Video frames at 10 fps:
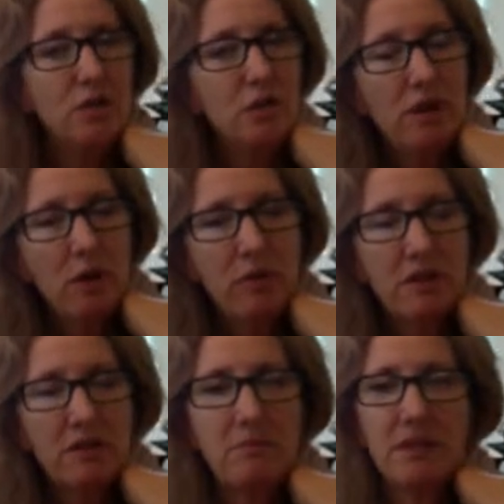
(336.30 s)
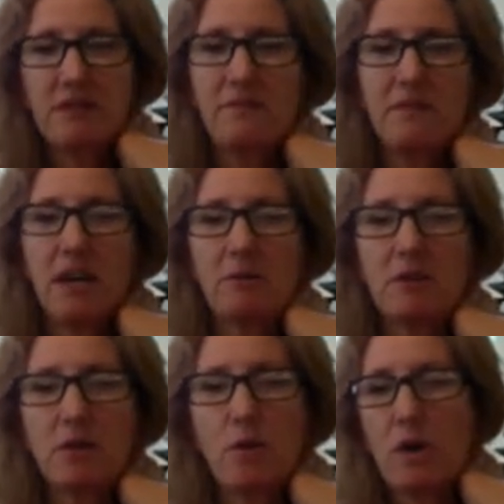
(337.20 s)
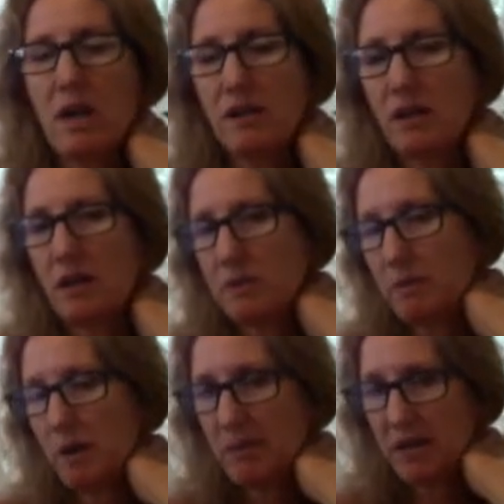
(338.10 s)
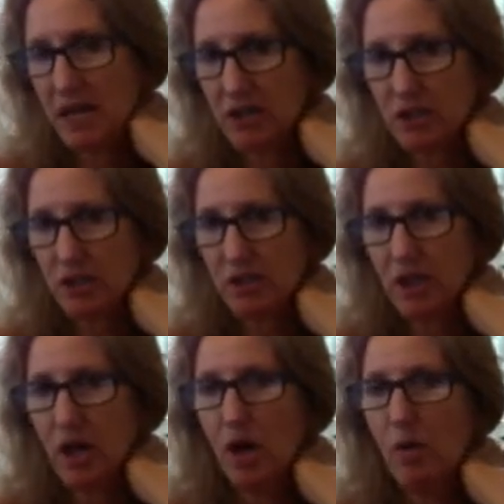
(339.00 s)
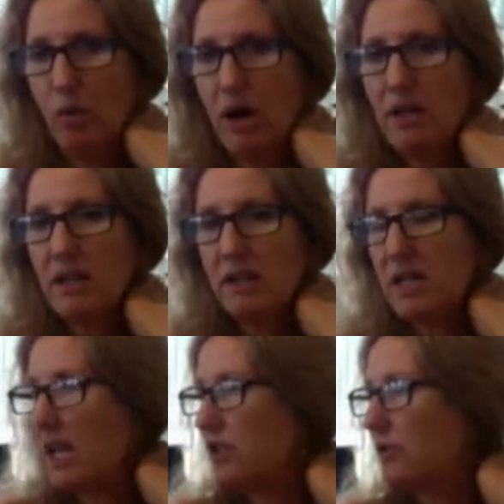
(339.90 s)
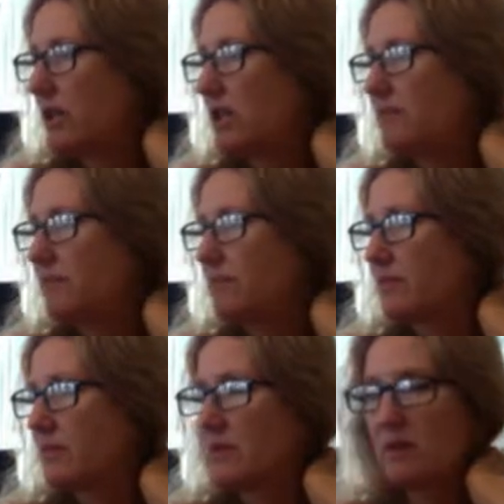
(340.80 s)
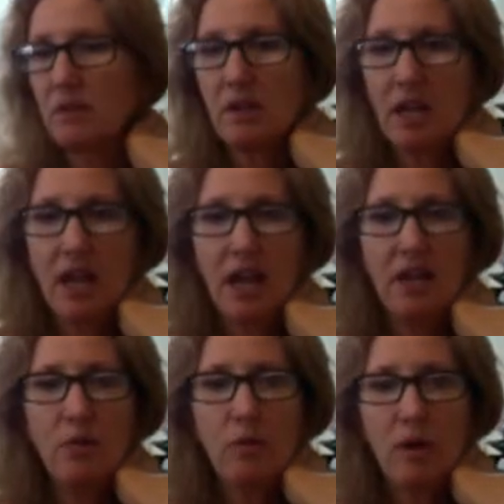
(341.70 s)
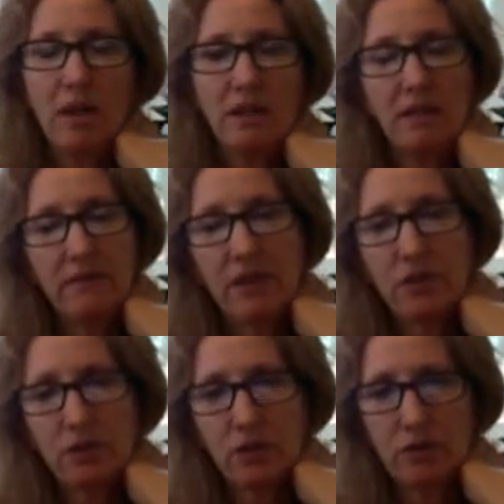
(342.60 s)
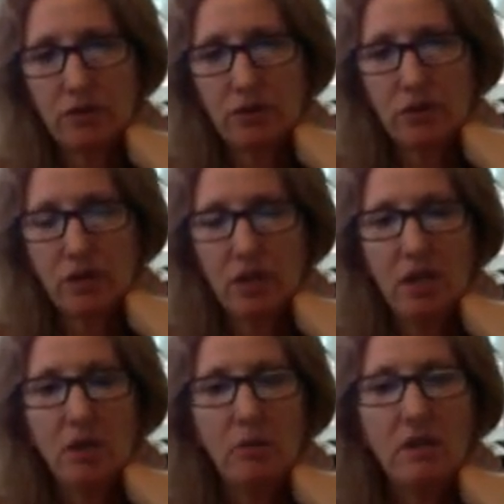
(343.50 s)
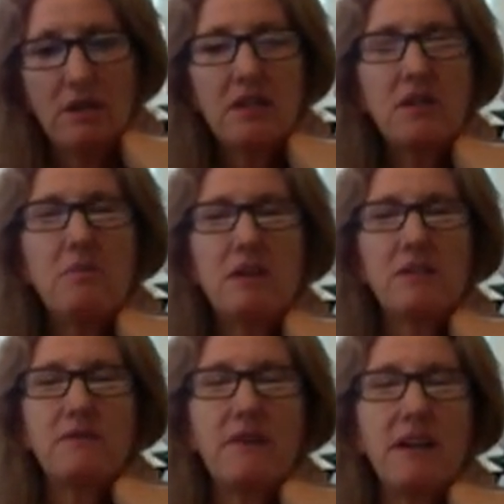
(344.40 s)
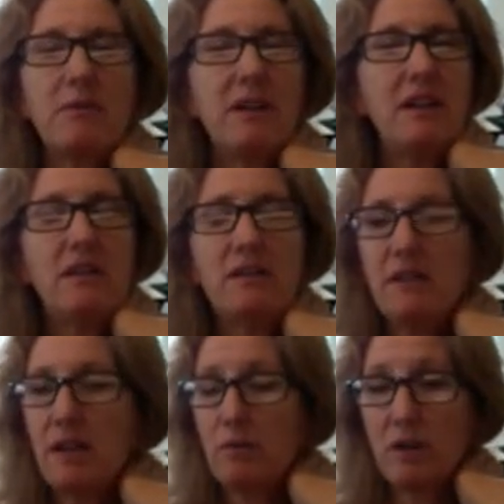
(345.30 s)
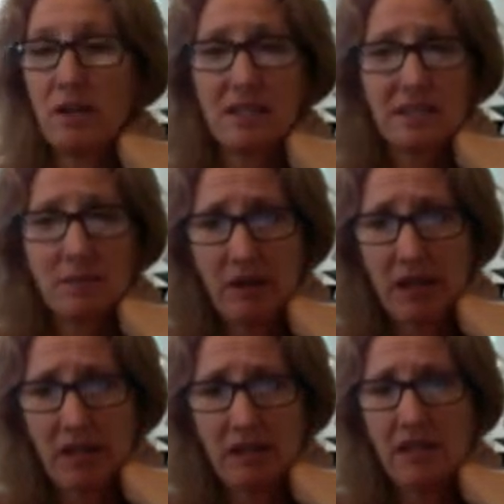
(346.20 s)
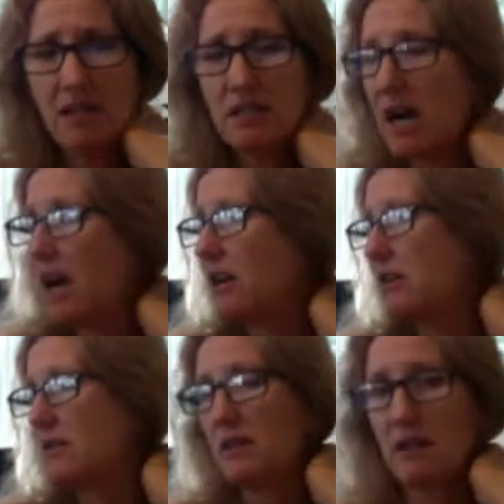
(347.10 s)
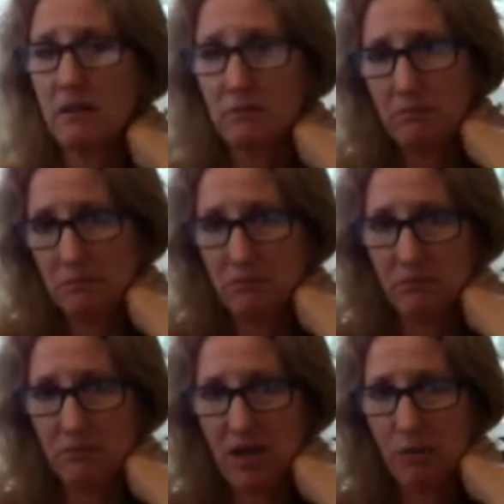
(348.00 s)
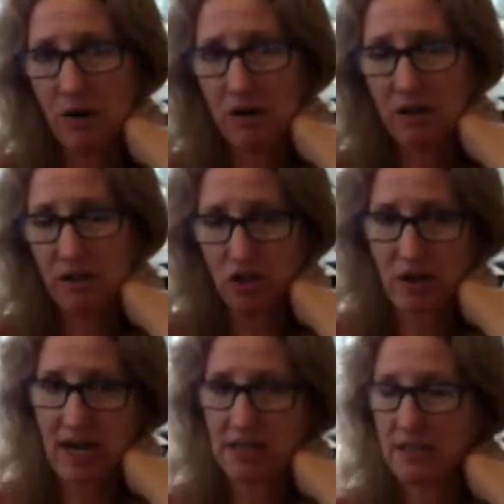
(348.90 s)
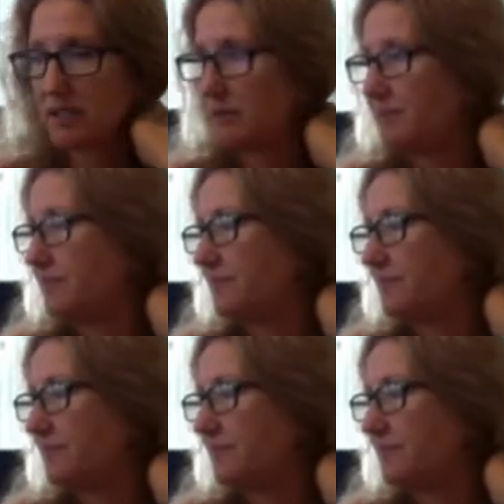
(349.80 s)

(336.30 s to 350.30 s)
Two networks of muscle fibers coordinate the heart's pumping action, one in the atria and one in the ventricles. When a single muscle fiber in either network gets stimulated, the entire network contracts.